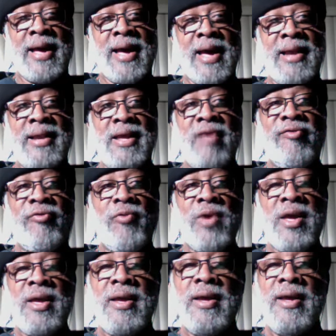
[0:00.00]
if
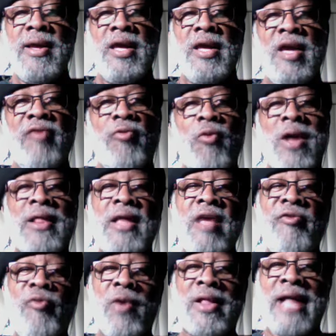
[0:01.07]

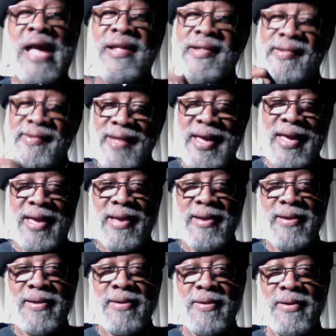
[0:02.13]
what I say
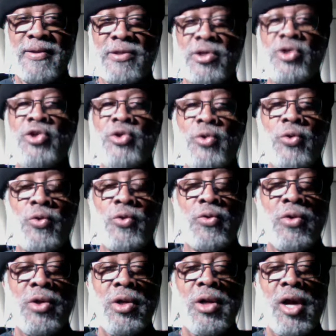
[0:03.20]
to you
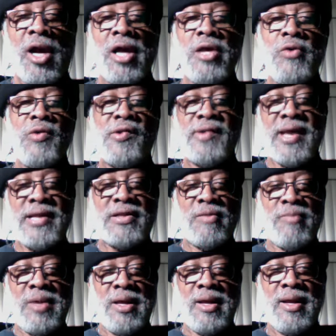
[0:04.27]
or you say to
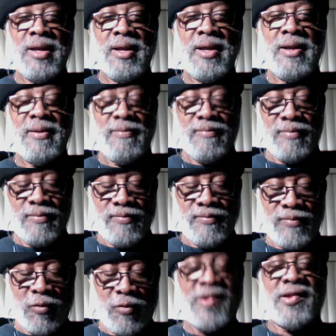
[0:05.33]
me
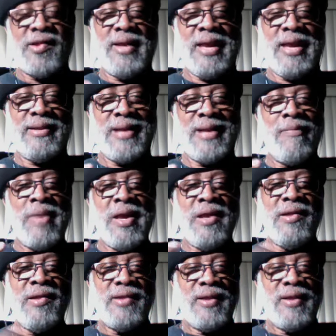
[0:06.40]
resonate, that
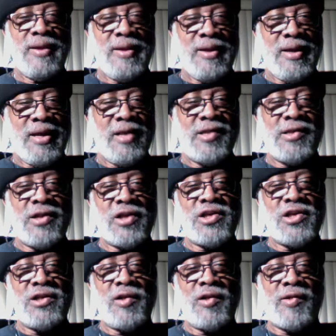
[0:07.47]
means it's
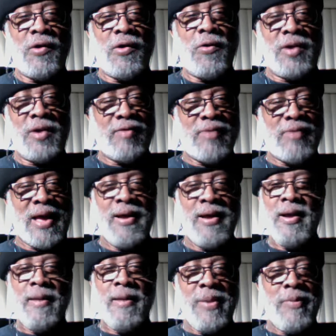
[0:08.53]
touching the soul. That's why
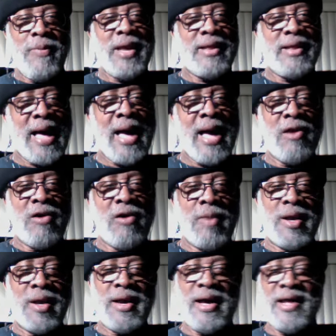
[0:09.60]
people get angry
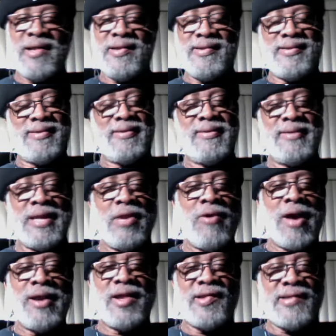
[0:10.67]
because they don't
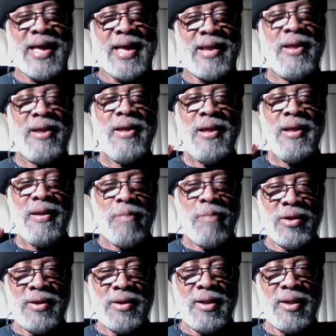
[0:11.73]
understand, but